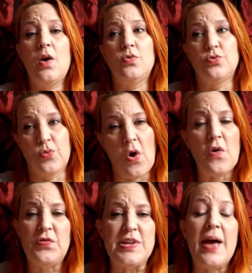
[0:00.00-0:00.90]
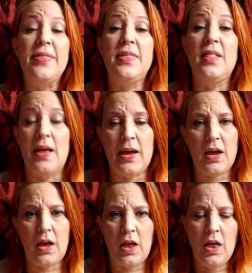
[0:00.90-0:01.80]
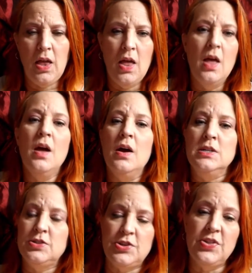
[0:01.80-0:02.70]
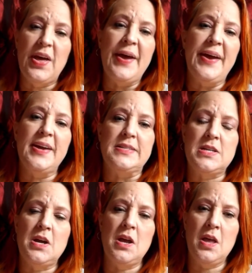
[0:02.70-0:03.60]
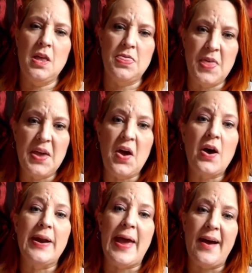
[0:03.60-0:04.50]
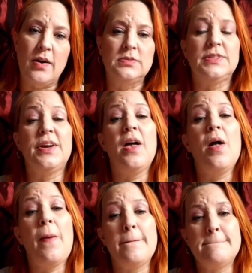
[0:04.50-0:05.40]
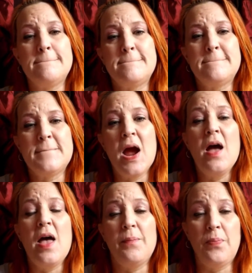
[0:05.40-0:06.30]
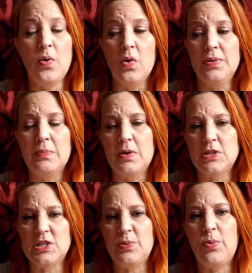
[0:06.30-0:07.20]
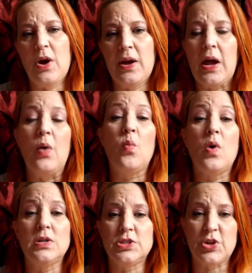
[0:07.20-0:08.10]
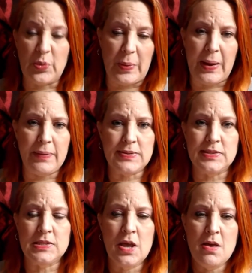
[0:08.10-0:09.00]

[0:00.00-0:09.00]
drove down the lake to the edge, then got out, pulled the emergency brake, and watched her babies